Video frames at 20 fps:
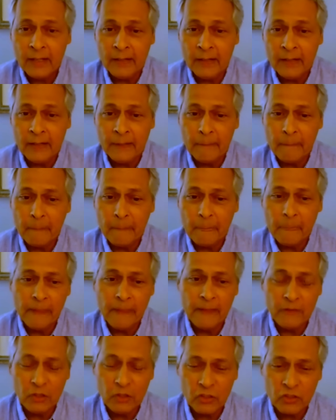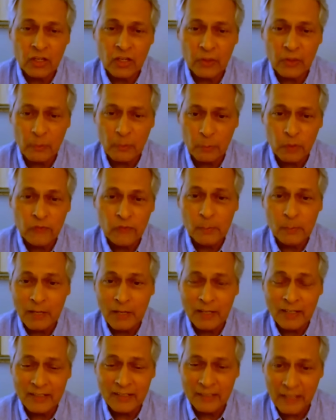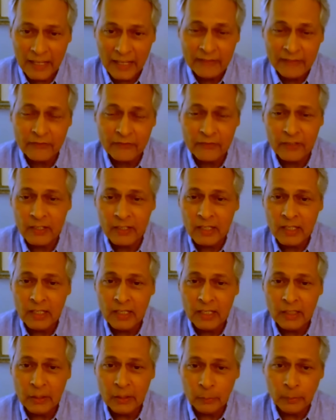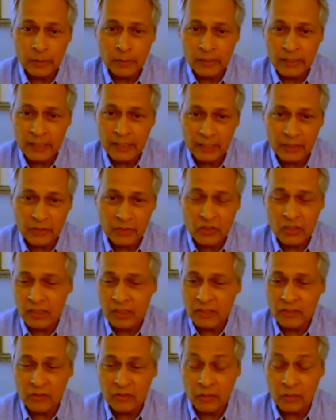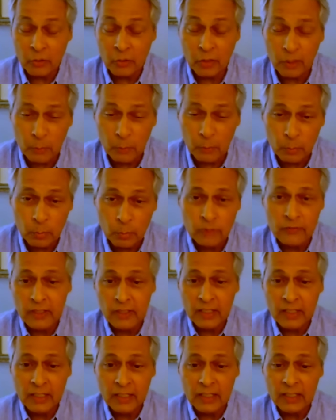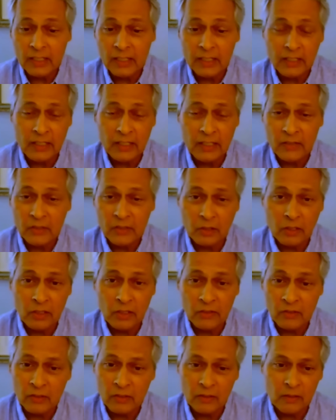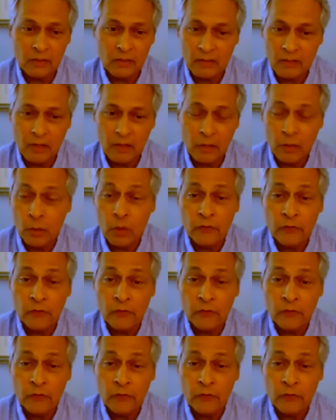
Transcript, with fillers: Uh, if you saw the movie about his life, Hillbilly Elegy, it's an incredible movie, and it, he's a he's a an